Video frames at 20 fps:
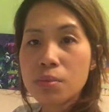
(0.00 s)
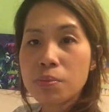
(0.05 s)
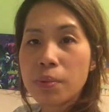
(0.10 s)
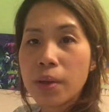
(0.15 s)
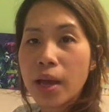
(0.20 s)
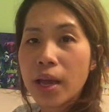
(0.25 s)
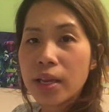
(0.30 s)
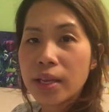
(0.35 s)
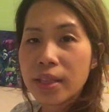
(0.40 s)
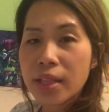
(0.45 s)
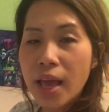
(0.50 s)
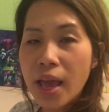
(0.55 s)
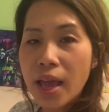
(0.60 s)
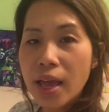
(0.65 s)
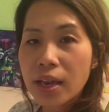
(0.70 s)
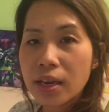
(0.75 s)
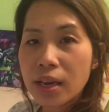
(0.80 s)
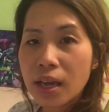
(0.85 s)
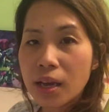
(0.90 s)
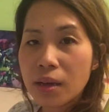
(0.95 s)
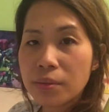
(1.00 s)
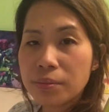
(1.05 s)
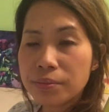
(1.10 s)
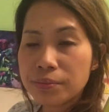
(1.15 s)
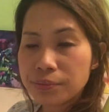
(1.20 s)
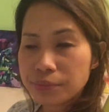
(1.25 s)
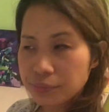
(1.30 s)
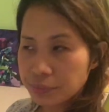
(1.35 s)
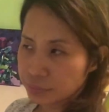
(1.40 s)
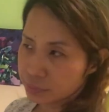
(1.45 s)
but then
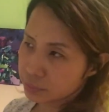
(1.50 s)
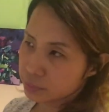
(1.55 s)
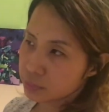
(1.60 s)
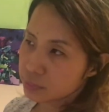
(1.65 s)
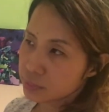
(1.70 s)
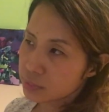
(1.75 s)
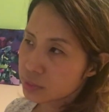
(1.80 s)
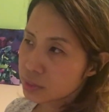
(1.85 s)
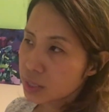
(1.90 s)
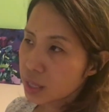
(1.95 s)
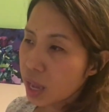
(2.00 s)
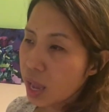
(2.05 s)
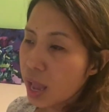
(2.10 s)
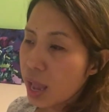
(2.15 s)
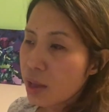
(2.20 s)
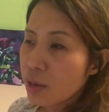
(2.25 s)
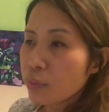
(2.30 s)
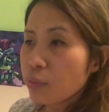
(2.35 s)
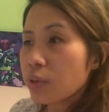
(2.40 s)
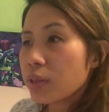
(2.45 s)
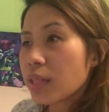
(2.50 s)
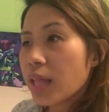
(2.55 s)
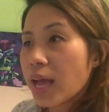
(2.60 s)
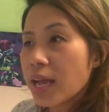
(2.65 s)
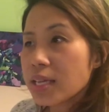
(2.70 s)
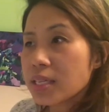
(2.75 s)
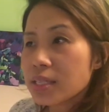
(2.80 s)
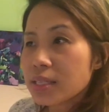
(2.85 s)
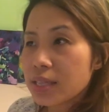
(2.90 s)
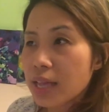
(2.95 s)
I
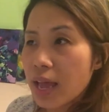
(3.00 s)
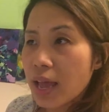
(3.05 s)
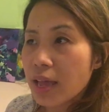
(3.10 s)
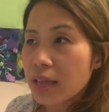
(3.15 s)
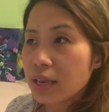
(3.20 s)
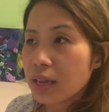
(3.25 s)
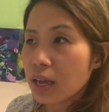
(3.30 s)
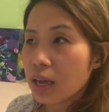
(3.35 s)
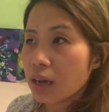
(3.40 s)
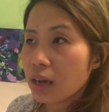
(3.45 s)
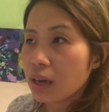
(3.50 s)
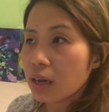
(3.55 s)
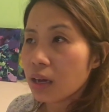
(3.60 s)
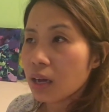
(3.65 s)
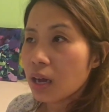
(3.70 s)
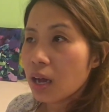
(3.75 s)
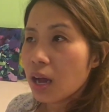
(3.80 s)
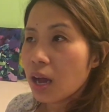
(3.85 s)
realized that